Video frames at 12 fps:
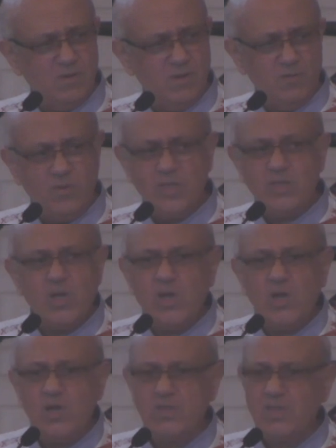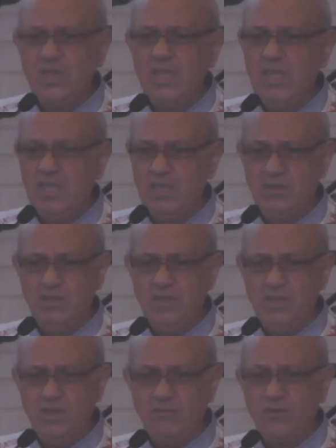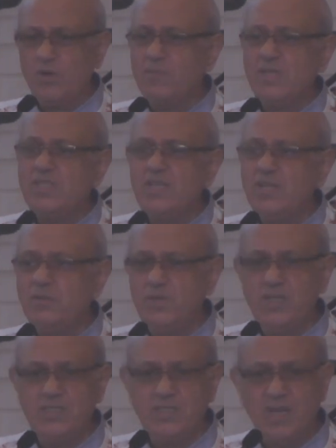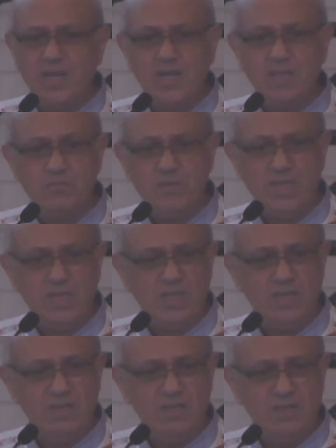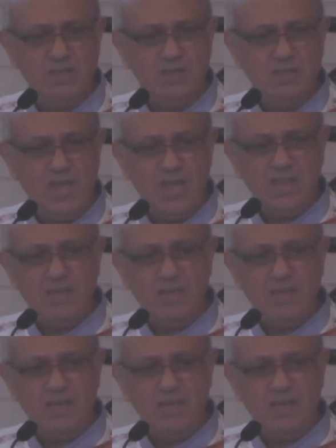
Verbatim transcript: What God need from a sinner person like me at the